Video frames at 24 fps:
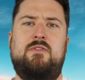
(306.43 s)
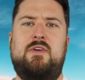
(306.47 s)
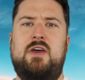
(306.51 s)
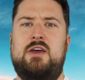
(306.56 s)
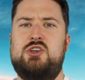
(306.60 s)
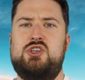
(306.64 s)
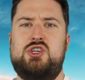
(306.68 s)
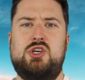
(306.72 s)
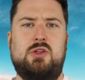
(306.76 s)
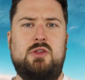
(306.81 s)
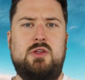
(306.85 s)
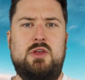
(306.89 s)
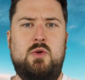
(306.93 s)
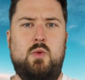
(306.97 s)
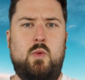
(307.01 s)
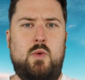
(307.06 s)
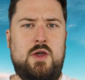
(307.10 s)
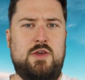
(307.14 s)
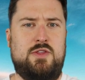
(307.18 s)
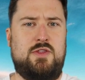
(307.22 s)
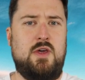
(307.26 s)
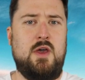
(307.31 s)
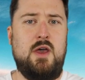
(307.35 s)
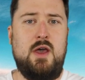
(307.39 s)
eventually
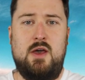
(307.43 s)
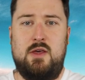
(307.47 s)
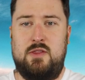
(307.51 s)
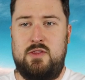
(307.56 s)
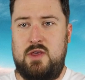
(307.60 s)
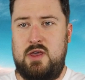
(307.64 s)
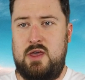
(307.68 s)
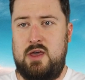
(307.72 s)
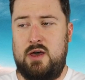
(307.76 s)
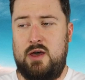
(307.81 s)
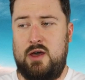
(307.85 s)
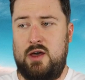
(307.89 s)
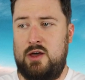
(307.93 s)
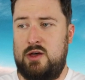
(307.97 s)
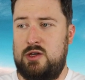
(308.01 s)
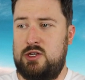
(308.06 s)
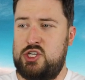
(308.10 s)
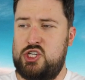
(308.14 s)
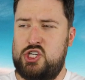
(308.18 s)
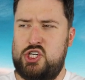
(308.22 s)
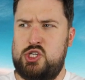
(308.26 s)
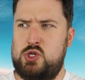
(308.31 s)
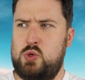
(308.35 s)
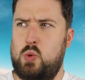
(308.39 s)
with the
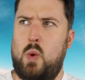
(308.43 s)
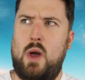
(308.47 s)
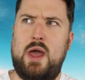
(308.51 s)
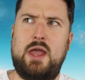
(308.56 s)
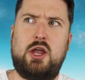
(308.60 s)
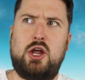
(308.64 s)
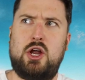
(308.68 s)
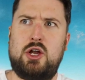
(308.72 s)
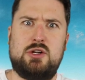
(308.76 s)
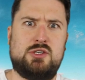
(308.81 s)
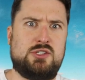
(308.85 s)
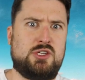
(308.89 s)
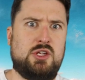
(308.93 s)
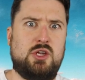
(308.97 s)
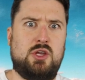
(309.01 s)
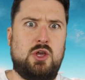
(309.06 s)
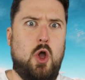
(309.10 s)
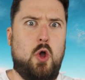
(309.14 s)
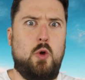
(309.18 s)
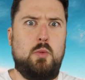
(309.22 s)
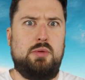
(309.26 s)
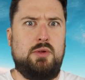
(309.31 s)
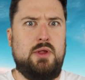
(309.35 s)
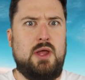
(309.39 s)
Schweikertz and
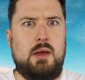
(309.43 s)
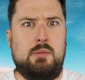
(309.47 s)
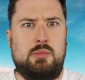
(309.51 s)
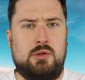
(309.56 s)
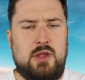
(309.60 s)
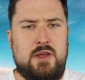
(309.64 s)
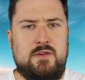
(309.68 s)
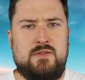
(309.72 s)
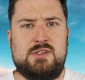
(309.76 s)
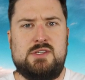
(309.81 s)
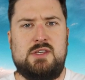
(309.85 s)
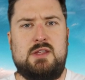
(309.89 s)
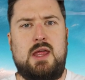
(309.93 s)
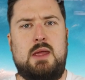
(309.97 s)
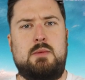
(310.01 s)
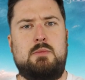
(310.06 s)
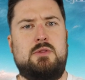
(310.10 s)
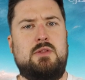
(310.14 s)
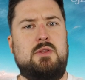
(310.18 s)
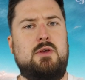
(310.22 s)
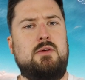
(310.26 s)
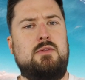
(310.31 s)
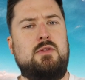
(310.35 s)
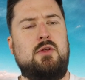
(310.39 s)
Copley, I believe is the
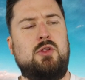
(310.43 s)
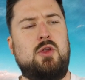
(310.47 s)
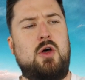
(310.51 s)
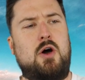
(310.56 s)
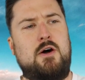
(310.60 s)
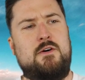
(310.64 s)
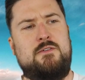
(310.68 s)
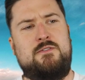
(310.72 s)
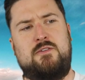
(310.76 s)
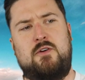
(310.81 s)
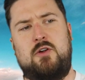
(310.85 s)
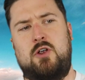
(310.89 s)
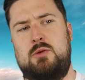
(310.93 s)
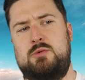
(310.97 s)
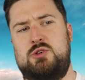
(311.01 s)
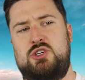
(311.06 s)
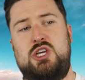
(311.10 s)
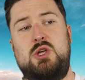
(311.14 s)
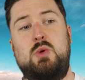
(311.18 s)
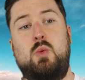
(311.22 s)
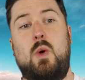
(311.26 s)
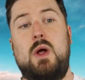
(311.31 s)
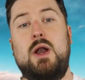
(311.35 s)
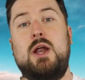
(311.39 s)
name of the law firm.
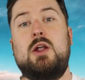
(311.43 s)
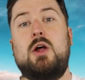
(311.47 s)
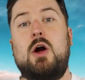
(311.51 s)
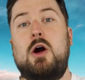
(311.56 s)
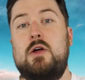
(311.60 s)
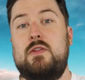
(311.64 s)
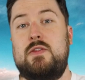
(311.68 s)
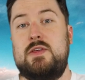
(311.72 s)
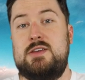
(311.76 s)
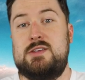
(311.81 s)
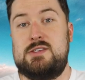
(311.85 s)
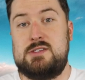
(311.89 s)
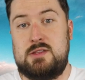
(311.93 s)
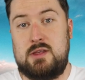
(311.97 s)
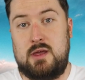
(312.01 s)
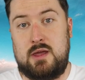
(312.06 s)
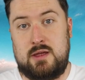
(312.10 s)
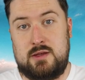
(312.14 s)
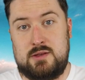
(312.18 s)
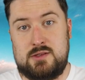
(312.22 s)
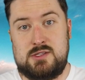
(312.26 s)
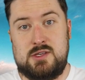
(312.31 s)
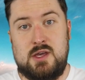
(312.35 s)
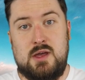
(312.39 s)
She wanted all these
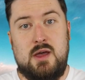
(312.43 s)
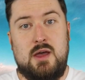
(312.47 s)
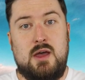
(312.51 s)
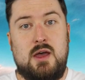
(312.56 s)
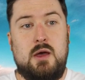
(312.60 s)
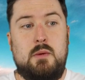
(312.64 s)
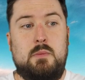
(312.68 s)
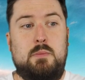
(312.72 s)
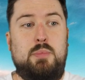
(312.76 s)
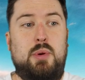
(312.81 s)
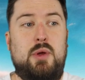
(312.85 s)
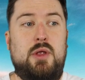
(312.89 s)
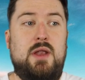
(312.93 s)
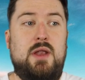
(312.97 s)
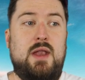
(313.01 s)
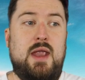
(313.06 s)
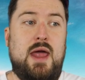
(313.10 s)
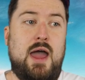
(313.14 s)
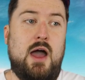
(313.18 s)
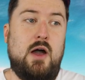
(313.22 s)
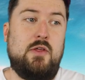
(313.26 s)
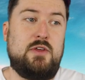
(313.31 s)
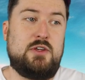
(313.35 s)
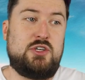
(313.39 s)
things. But
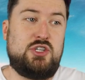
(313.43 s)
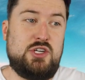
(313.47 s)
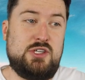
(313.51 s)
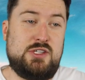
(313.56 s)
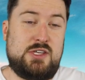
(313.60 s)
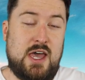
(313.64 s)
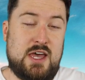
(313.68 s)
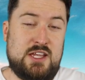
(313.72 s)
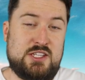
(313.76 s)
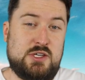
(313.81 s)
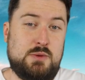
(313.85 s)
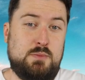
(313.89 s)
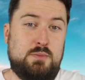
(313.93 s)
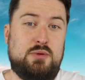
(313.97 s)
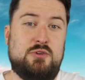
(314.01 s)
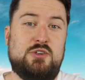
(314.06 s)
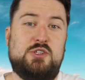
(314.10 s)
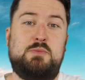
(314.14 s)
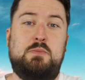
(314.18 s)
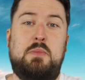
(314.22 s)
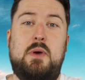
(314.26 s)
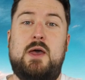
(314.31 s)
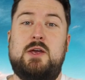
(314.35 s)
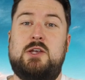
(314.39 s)
now that she's had some
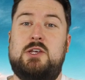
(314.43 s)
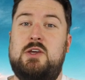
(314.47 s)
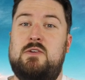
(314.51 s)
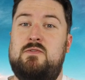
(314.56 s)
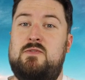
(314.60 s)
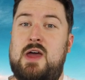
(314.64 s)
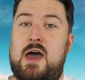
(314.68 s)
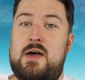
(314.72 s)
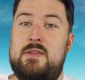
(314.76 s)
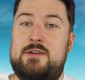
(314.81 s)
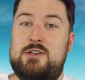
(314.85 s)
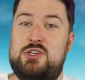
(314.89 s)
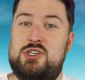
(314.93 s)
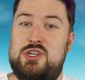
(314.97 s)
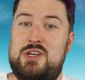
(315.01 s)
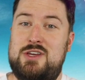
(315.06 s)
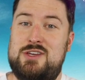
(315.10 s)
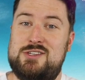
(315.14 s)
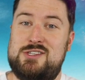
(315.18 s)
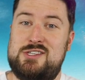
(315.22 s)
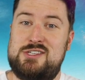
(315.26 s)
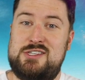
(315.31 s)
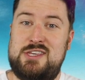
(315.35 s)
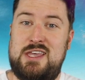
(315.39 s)
perspective, now that she
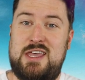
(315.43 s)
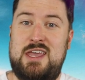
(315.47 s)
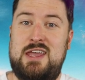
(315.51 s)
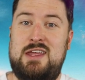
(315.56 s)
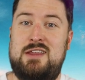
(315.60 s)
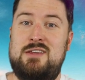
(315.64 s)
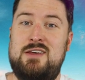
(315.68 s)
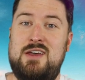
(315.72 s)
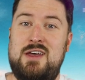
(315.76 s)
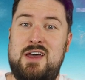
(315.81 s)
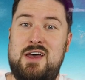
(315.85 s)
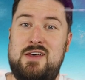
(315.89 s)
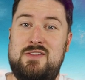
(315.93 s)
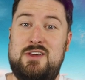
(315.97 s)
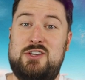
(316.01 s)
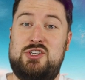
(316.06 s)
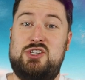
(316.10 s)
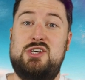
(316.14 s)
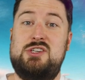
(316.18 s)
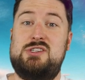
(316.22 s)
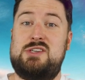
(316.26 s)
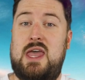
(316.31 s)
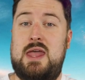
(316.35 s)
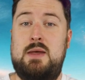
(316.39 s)
has seen that
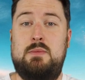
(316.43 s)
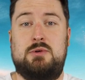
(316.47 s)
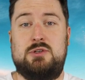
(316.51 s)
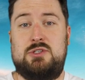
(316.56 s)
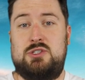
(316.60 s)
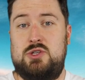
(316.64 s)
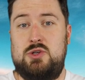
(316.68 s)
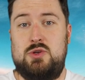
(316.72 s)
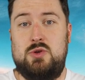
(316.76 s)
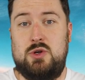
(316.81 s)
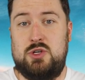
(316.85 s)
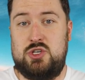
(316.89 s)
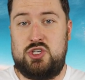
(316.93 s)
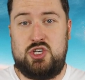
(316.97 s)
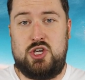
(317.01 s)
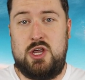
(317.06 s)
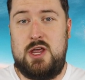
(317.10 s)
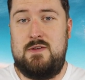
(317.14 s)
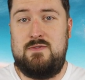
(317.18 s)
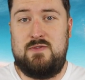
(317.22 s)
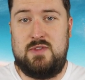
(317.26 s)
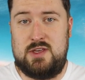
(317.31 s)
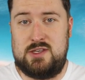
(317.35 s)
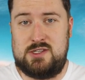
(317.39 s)
she's able to
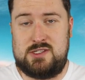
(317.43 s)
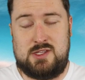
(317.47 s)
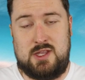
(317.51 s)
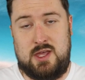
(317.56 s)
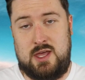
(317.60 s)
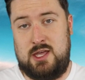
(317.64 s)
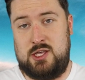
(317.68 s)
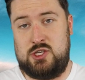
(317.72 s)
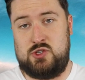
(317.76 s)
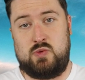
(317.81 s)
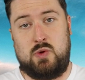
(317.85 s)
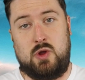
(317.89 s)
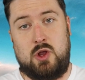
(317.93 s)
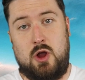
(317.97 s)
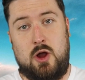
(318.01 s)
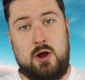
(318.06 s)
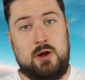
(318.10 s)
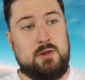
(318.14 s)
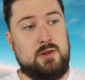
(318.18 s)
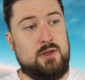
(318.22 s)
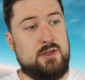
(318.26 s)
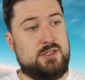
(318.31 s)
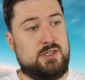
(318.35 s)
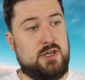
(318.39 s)
achieve these things
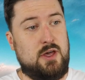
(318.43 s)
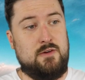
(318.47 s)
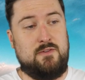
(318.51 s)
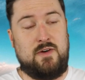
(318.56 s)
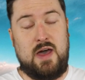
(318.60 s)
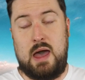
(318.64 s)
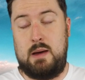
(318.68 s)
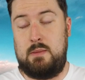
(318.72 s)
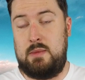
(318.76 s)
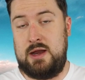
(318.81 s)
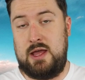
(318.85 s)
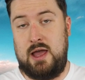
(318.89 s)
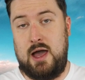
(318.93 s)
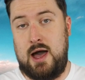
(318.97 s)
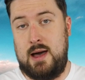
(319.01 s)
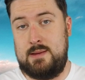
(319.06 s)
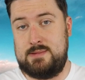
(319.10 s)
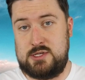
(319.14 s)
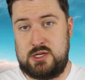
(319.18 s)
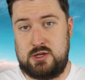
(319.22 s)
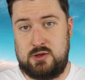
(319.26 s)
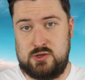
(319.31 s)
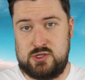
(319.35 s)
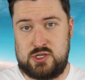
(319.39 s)
regardless of how many
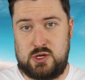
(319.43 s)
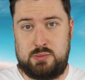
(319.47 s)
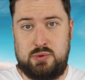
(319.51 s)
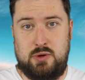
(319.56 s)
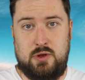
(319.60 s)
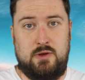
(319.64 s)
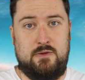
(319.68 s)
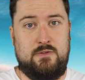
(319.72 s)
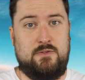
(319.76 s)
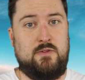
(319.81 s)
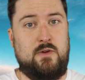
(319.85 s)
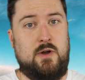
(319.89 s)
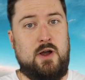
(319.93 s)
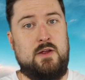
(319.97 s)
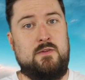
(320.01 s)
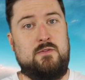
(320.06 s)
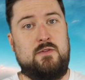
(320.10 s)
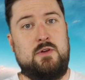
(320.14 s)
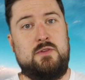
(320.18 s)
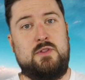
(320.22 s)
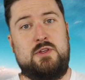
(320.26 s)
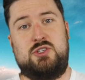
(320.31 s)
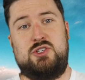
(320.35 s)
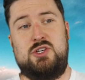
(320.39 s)
obstacles are put in front of
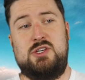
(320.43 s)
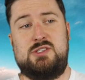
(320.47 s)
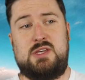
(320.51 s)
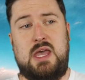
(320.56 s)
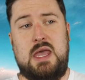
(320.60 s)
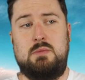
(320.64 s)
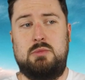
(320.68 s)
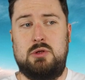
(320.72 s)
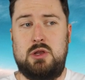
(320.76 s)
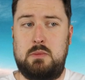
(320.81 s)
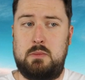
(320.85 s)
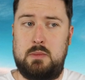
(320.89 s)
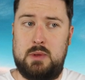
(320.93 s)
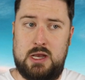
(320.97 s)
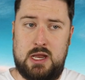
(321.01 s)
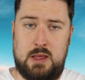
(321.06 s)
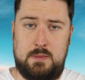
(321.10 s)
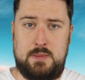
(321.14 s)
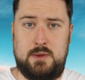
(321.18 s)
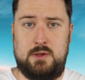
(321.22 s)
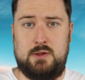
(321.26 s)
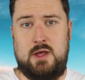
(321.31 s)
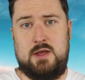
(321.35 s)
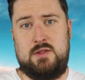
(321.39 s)
her, that she's able to
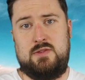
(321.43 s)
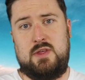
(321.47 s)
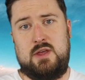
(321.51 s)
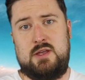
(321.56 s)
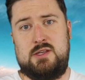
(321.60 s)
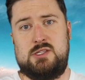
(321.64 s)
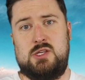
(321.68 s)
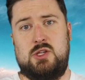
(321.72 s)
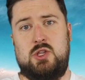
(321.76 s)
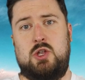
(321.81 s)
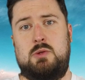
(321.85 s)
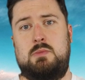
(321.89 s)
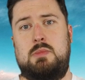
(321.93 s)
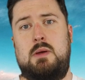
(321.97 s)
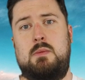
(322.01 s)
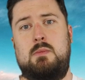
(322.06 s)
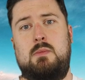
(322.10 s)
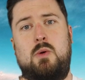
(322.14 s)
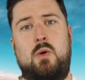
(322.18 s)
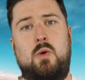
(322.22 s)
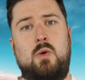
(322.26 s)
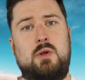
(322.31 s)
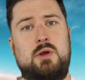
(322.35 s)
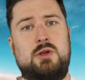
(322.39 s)
manipulate things a little bit
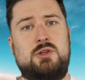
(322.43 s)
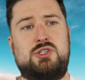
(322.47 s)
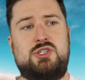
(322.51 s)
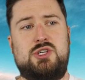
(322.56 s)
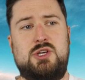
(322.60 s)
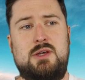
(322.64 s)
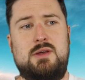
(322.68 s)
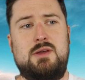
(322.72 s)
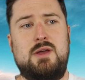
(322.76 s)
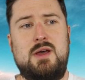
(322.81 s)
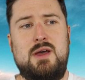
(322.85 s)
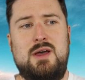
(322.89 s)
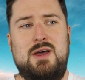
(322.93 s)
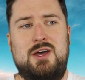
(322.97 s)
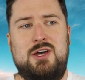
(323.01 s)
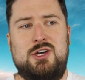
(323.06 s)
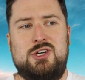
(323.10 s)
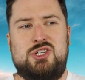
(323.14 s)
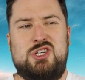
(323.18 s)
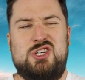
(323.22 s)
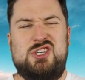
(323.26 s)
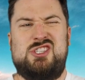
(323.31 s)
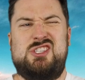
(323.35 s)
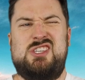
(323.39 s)
more, and she
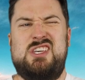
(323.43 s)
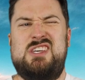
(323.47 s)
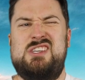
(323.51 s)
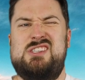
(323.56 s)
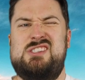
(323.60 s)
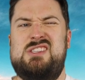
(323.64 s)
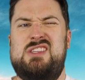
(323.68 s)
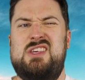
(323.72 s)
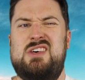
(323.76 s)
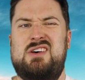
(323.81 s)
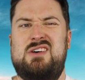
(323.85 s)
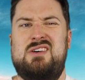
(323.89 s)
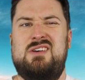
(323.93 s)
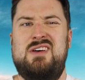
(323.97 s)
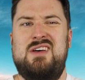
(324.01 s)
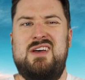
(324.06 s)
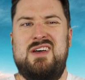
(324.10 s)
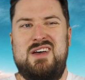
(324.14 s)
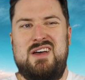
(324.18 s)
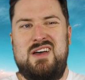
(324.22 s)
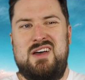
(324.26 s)
sees the